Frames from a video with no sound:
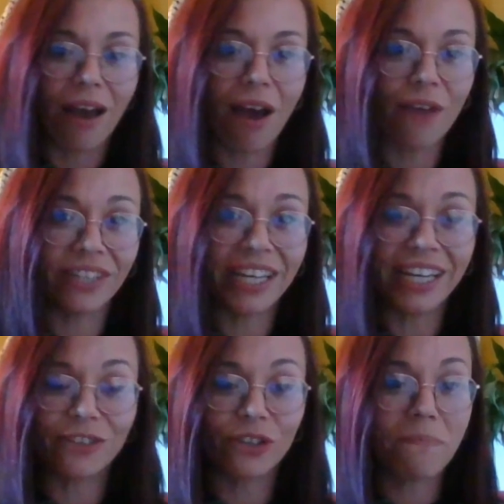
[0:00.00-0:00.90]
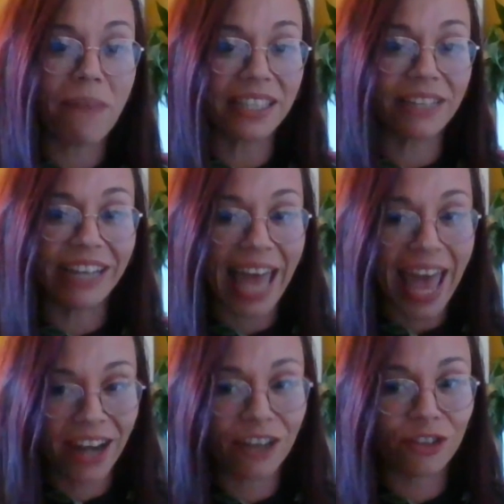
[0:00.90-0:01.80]
I've seen it's just massively
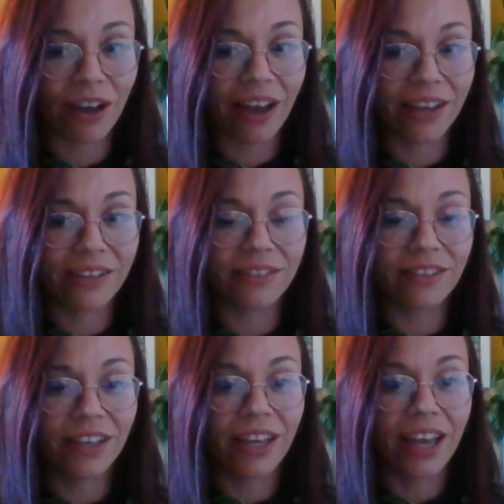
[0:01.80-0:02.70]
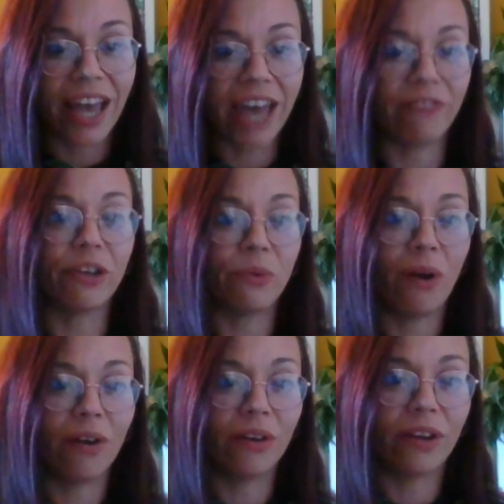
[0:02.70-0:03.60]
energized
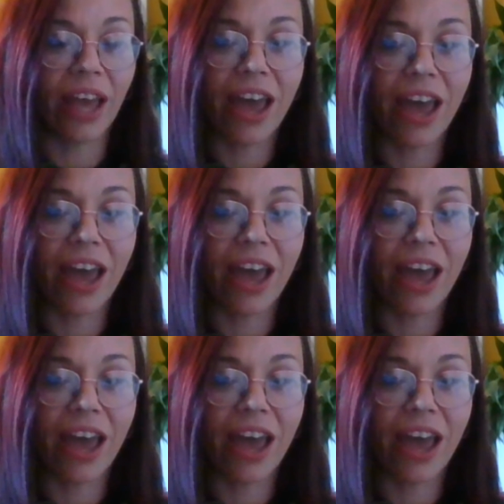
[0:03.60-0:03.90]
everyone.